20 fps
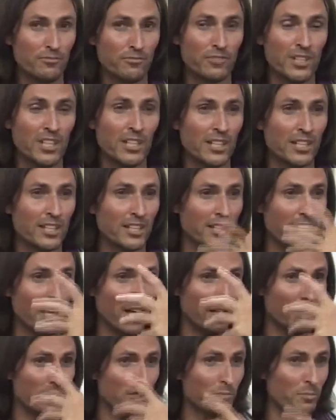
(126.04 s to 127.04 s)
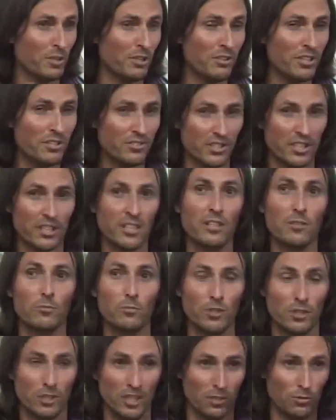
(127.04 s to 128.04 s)
of feeling it and experiencing it,
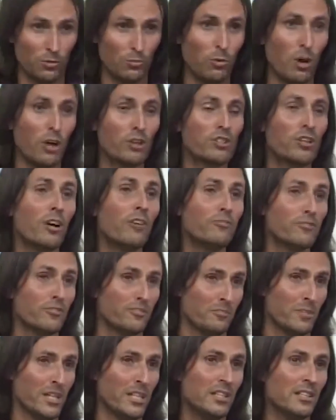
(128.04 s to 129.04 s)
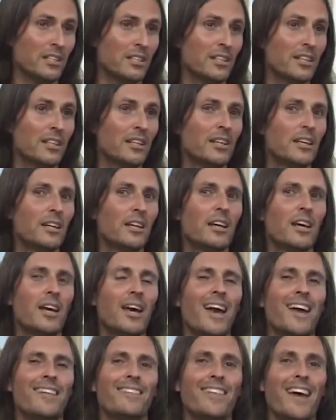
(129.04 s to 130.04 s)
it'll wash off of me,
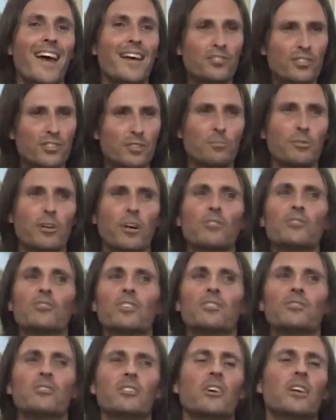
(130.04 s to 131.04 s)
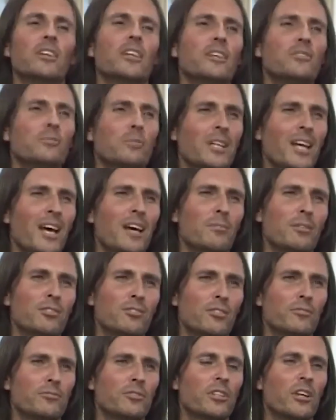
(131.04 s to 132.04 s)
and that's the process that I need to allow
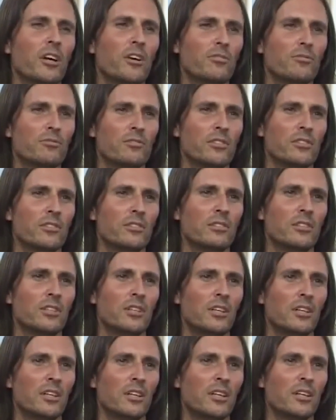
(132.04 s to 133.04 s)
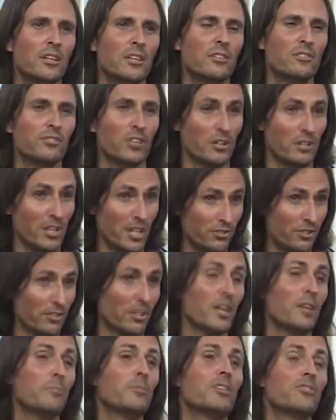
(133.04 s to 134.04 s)
myself to go through. So yes,
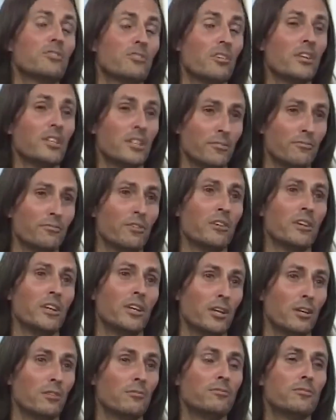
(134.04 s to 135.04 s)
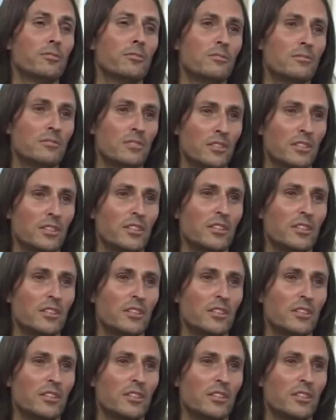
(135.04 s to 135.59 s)
it can be certainly very helpful